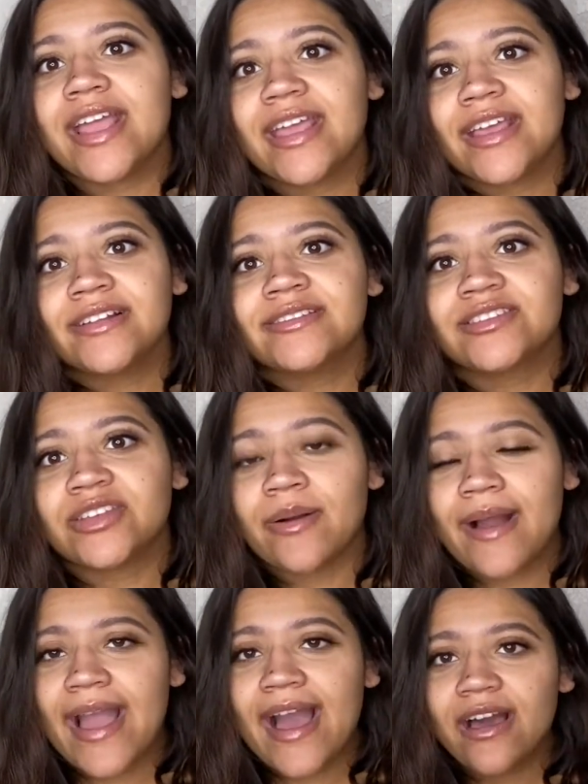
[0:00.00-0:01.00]
And so
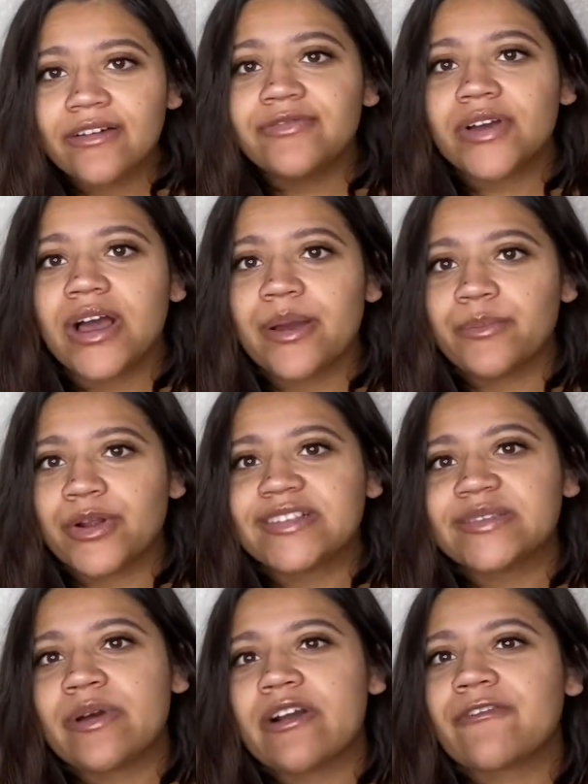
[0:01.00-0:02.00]
I have
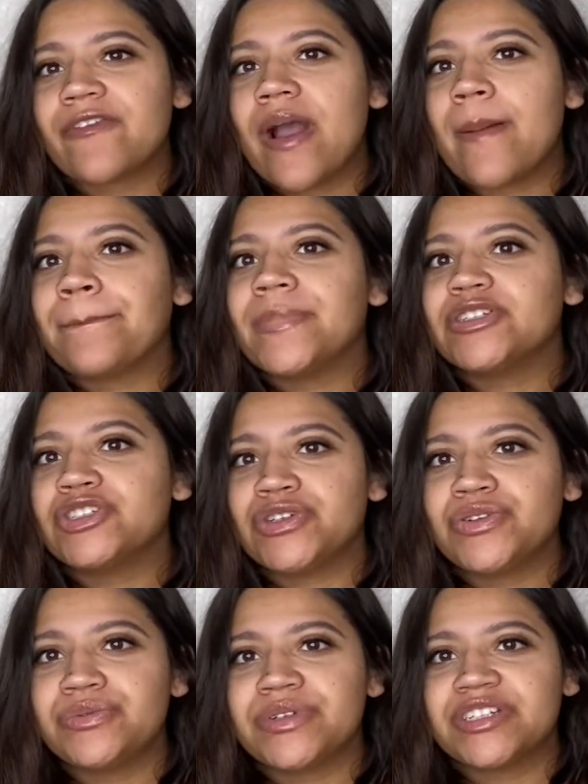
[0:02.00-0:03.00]
breast milk from
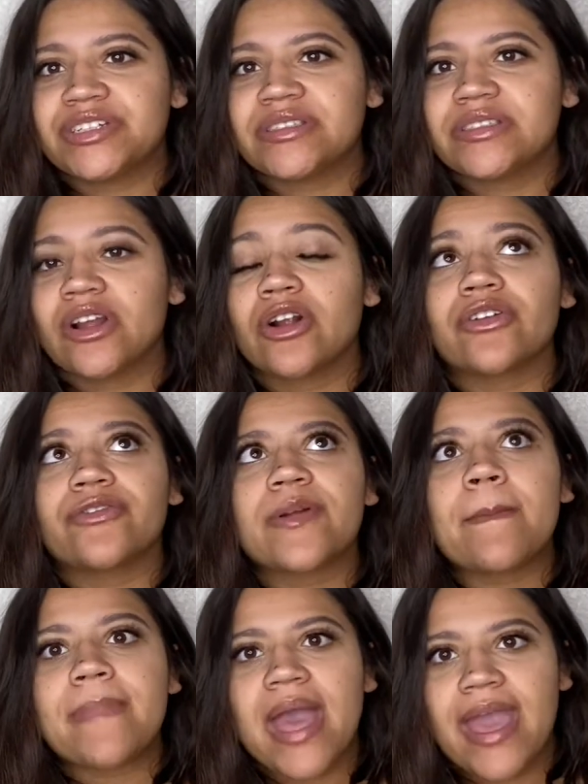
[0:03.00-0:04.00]

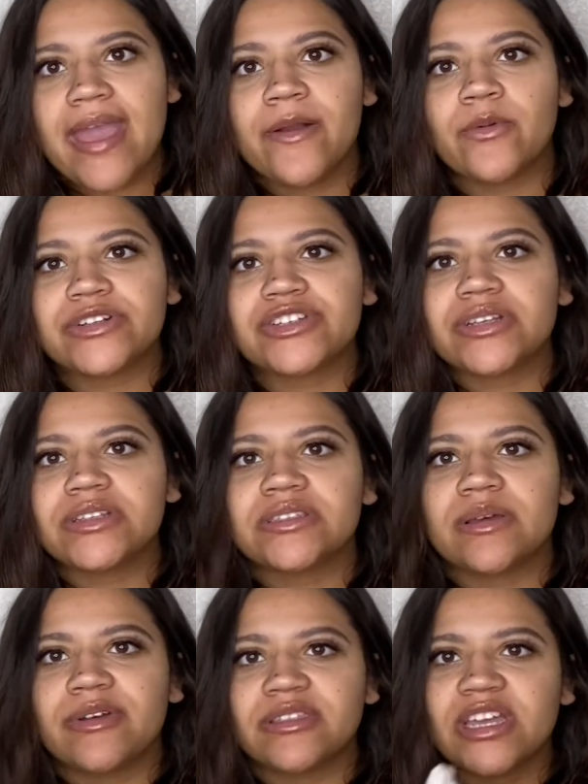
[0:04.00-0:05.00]
from May, which is
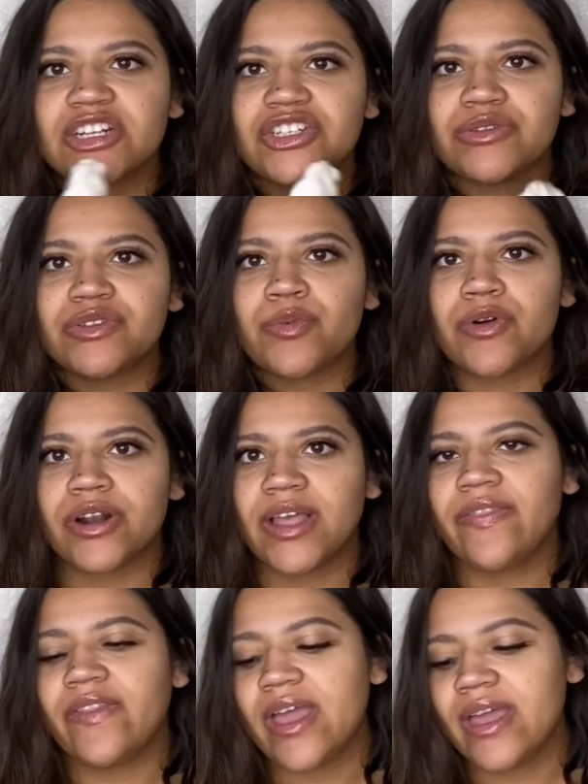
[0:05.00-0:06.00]
the month that she was born,
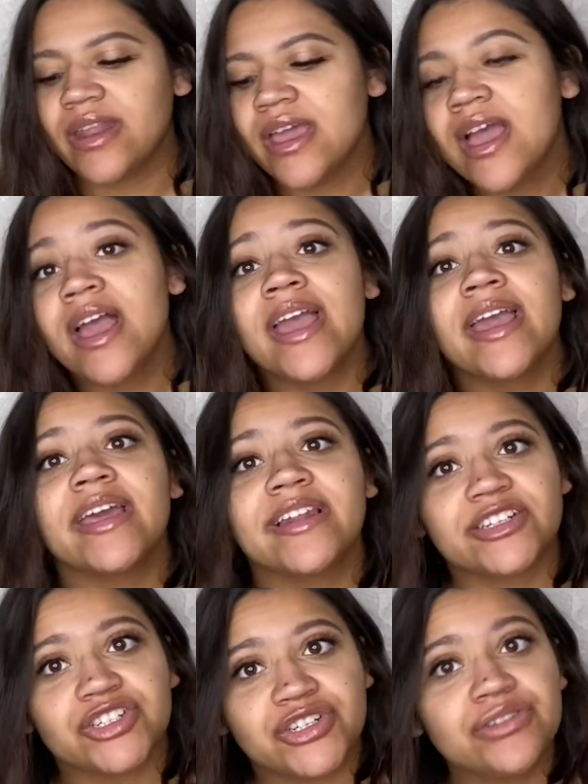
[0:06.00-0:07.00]
and then it
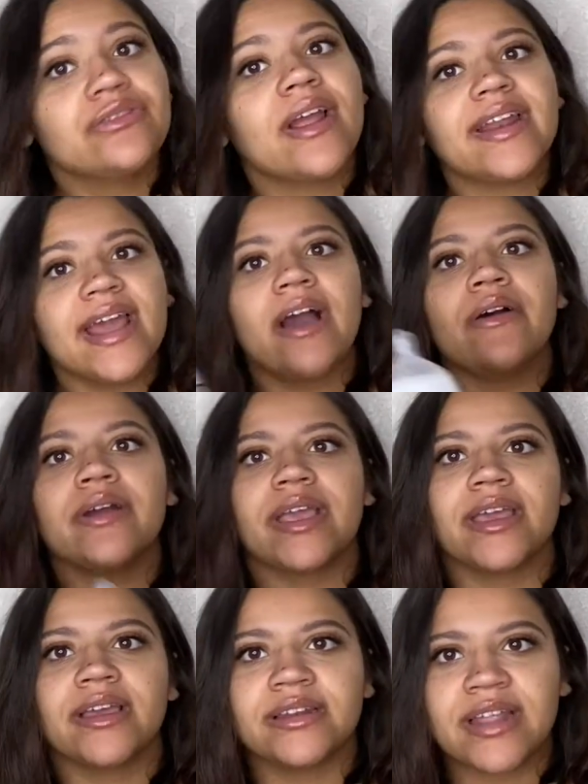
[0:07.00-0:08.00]
is June right now,
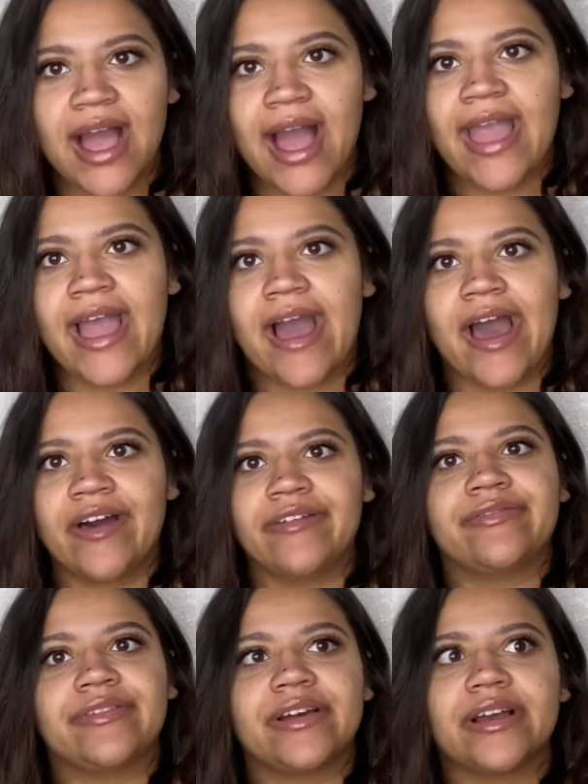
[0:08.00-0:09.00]
and I
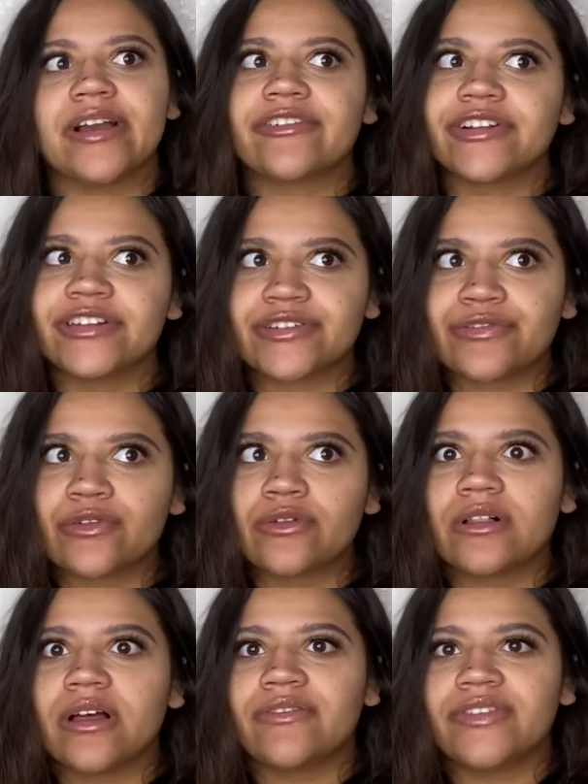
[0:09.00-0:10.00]
have a freezer full
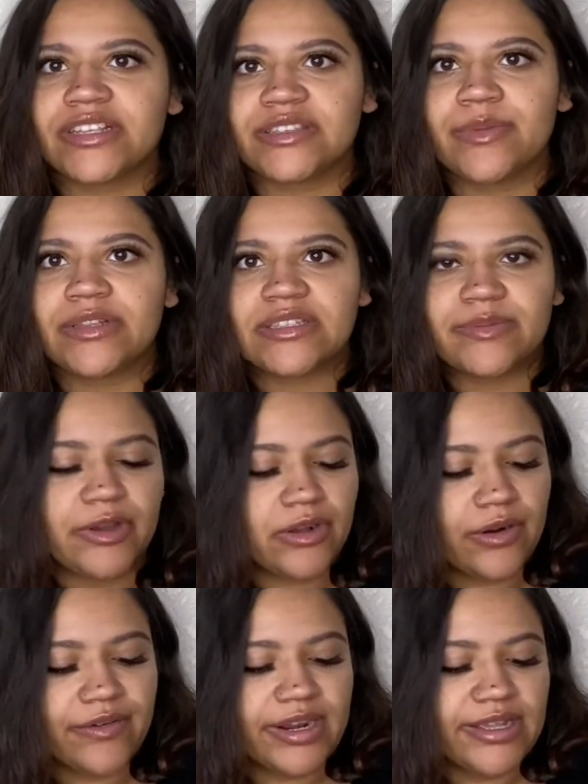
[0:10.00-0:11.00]
of this month's milk
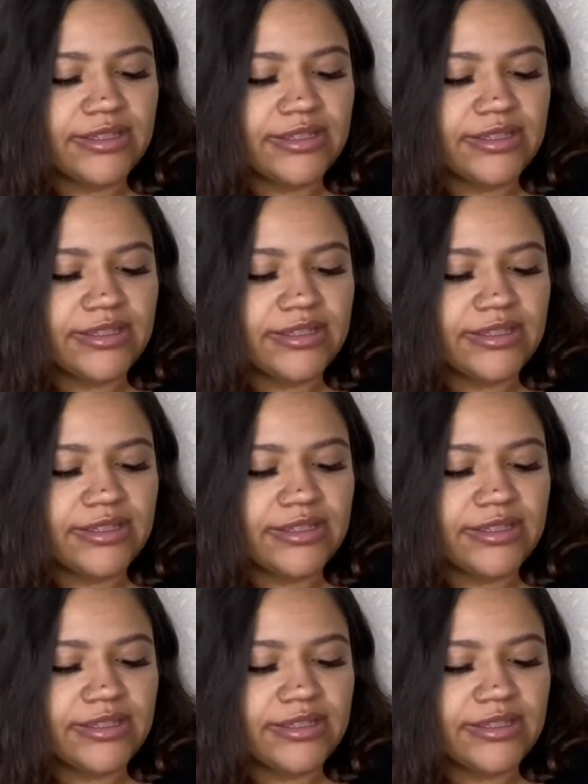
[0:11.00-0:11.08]
already.